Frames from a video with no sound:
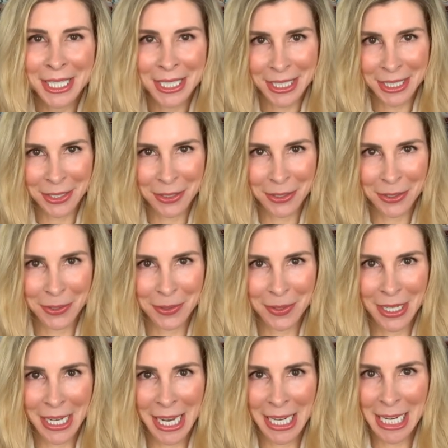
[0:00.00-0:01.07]
to
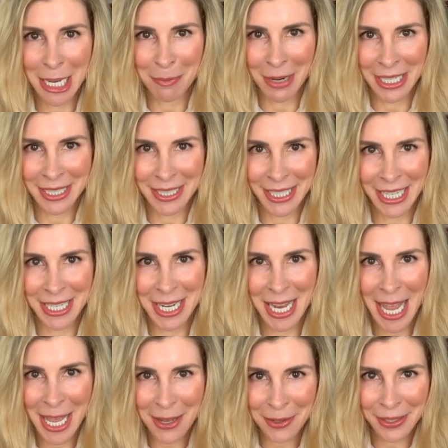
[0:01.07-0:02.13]
keep my skin
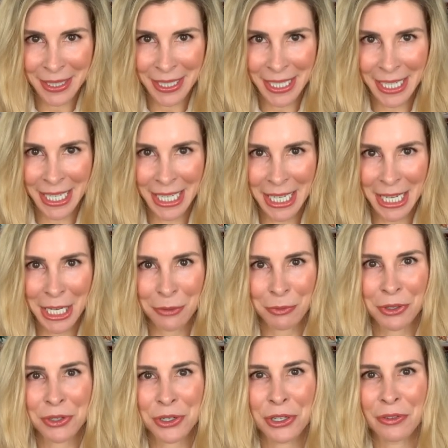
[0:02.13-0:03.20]
healthy and
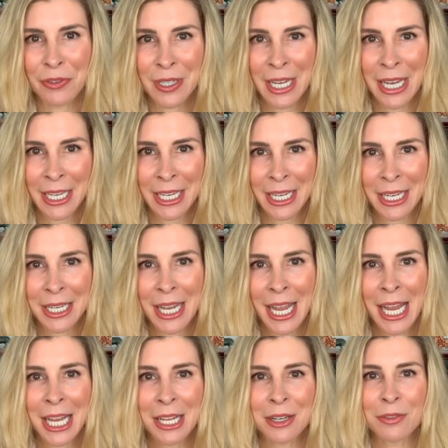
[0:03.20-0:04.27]
rejuvenated
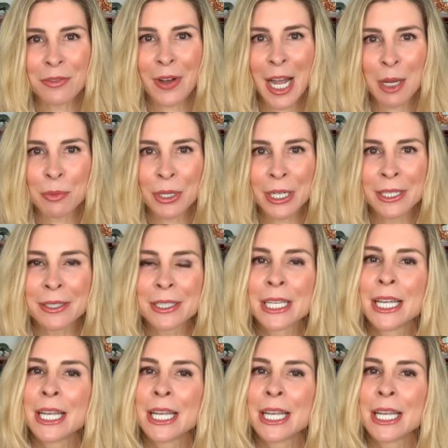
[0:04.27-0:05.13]
and vibrant,